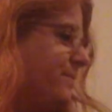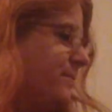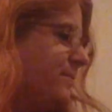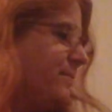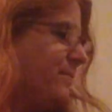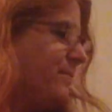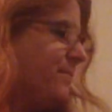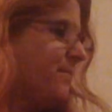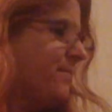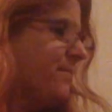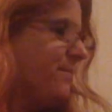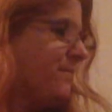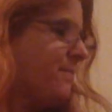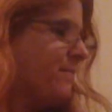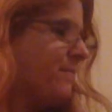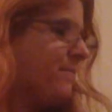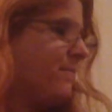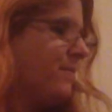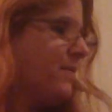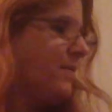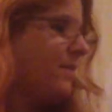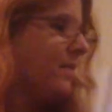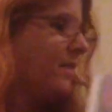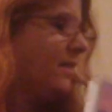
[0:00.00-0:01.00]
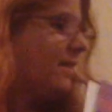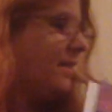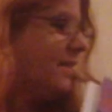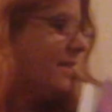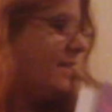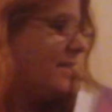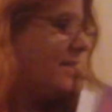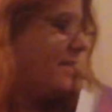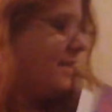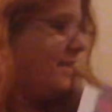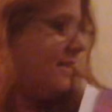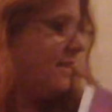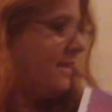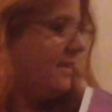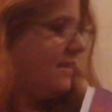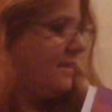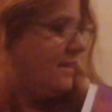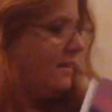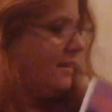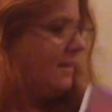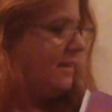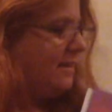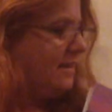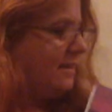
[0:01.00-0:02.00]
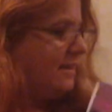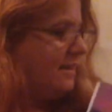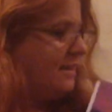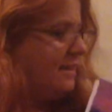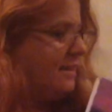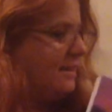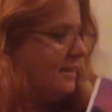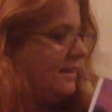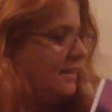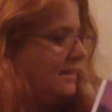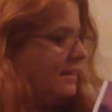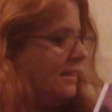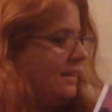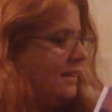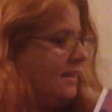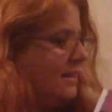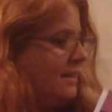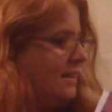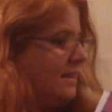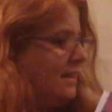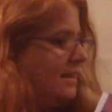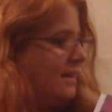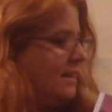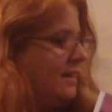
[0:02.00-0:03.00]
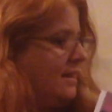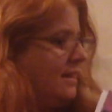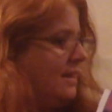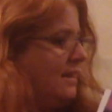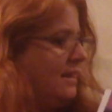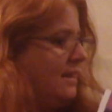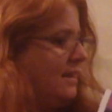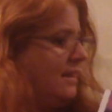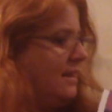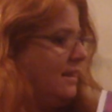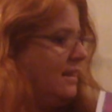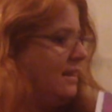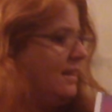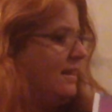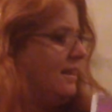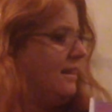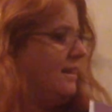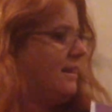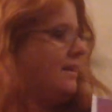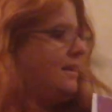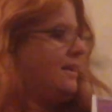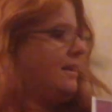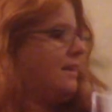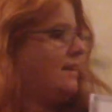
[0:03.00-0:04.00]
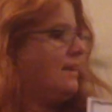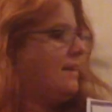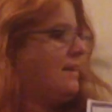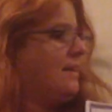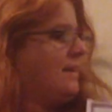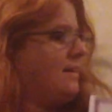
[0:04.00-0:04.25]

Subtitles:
[no speech]